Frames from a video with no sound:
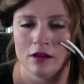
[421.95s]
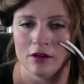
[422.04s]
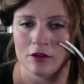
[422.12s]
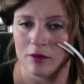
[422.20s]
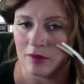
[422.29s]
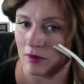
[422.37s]

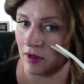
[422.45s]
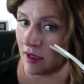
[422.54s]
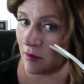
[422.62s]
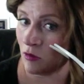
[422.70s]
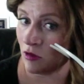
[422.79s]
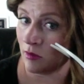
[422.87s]
other people
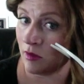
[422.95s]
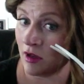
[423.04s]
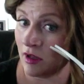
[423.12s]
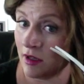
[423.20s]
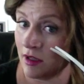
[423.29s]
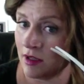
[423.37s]
like more
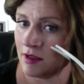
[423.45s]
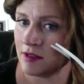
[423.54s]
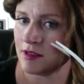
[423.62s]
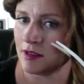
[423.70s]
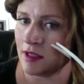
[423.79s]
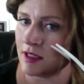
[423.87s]
blonde
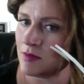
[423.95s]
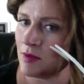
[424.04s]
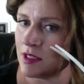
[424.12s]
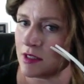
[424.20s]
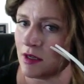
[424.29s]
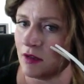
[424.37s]
ends and less
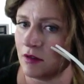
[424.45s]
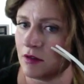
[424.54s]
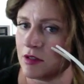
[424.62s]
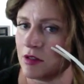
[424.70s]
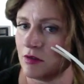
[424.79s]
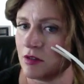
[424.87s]
base
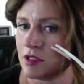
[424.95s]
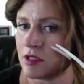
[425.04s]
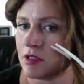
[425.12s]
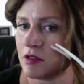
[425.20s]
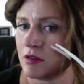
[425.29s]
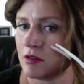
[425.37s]
color. So
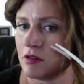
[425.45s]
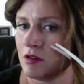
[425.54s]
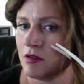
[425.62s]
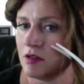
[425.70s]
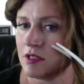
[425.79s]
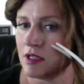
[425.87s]
just
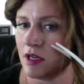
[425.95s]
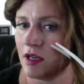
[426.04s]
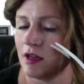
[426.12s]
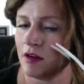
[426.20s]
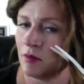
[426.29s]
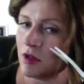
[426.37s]
you
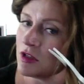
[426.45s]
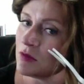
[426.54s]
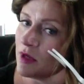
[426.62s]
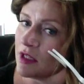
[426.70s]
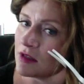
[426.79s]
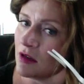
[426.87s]
decide how
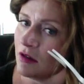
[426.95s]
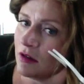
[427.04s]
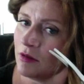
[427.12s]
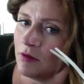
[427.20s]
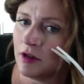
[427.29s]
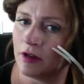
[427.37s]
much base
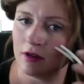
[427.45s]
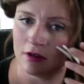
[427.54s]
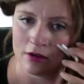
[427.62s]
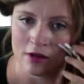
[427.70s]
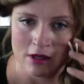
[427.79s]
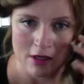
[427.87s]
color you want.
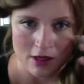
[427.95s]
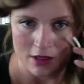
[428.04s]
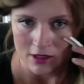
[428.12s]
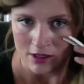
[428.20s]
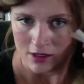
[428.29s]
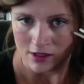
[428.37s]

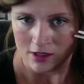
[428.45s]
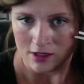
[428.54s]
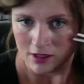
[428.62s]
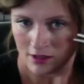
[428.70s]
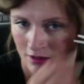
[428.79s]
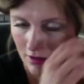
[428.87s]

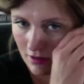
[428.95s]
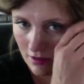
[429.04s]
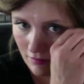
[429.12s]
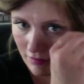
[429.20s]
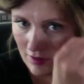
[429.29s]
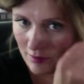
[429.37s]
And then on
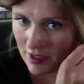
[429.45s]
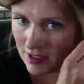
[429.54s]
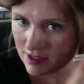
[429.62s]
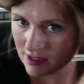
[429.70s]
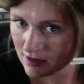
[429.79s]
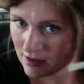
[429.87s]
the front
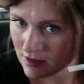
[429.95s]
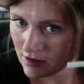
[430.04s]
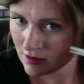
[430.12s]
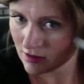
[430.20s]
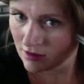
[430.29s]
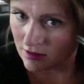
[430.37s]
pieces,
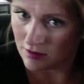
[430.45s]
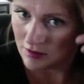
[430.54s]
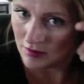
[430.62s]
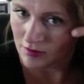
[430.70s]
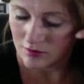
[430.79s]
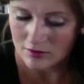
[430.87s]
you're going to
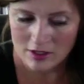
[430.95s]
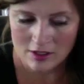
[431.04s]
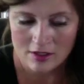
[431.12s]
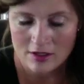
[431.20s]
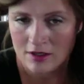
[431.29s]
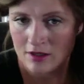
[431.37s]
do
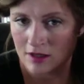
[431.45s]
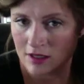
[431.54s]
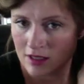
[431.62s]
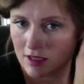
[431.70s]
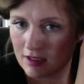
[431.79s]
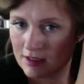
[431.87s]

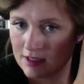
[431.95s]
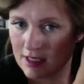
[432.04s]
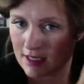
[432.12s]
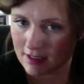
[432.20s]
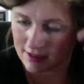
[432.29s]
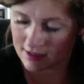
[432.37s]
the
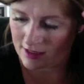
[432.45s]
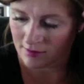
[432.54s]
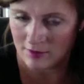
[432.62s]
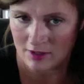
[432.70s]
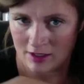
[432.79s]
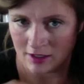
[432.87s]
exact
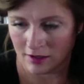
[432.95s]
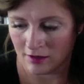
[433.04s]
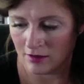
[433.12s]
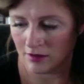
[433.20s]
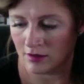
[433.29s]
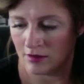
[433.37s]
same
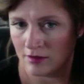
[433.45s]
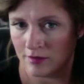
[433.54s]
thing.